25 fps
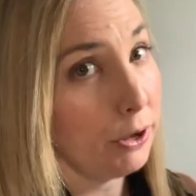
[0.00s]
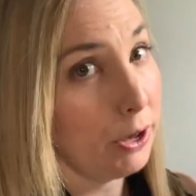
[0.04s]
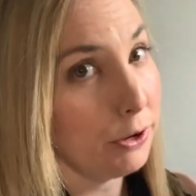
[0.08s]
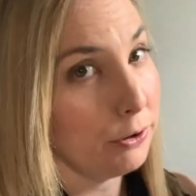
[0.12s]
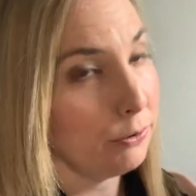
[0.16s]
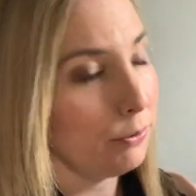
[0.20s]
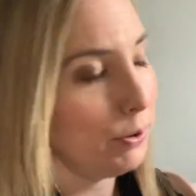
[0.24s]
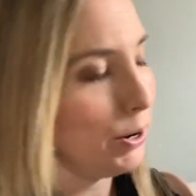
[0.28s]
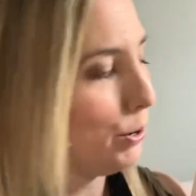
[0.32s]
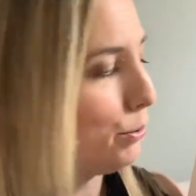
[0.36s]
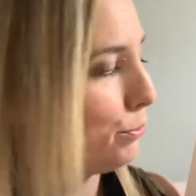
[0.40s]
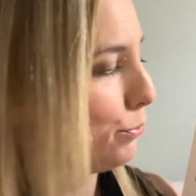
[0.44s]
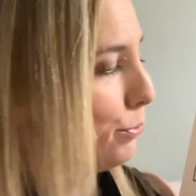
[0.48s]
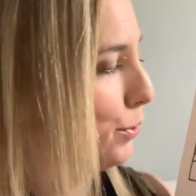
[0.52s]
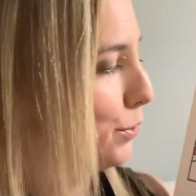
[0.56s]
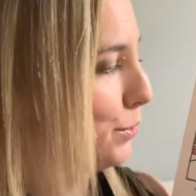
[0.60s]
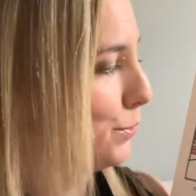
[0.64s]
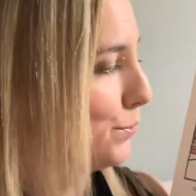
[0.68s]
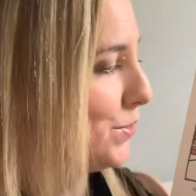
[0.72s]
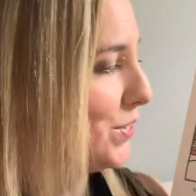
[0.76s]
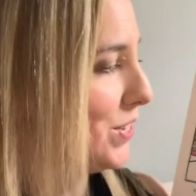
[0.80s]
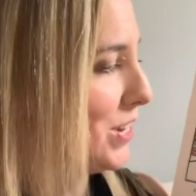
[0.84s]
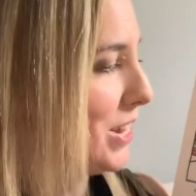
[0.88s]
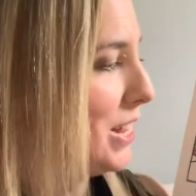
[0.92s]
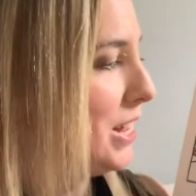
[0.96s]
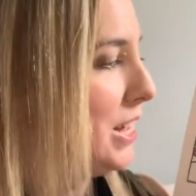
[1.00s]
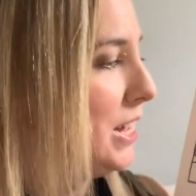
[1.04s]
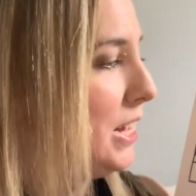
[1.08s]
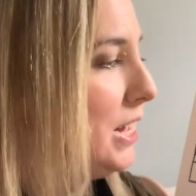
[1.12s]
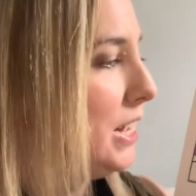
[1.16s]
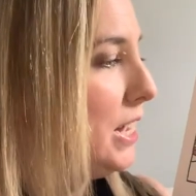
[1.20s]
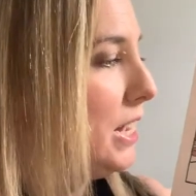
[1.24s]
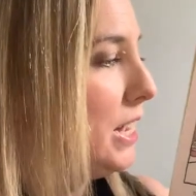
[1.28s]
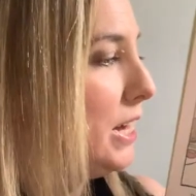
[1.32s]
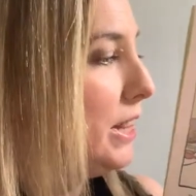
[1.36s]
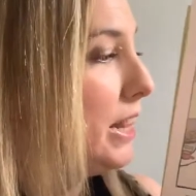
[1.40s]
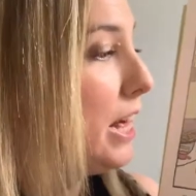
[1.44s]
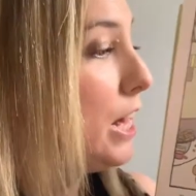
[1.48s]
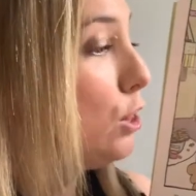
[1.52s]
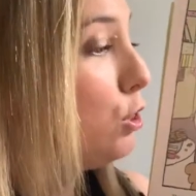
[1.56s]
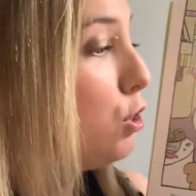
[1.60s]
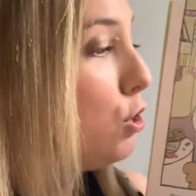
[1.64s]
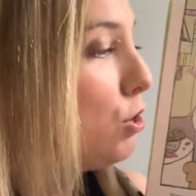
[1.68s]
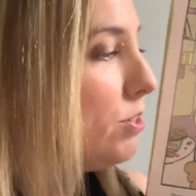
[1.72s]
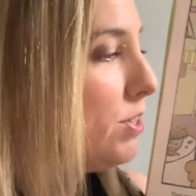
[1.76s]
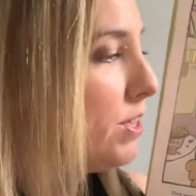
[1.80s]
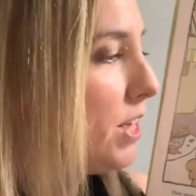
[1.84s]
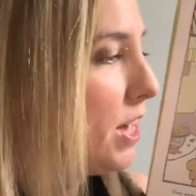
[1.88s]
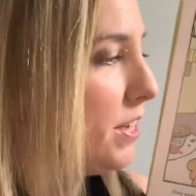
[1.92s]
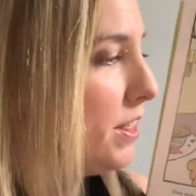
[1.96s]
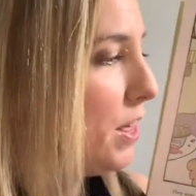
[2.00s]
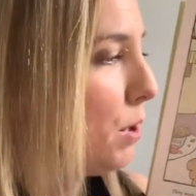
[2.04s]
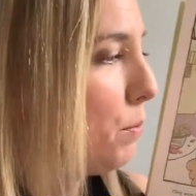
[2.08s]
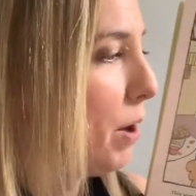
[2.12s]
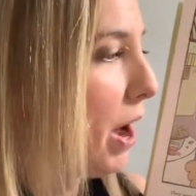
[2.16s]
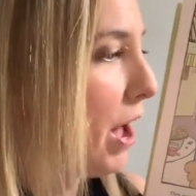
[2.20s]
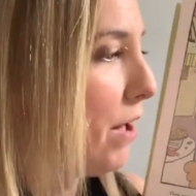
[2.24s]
hungry or thirsty. They looked like they were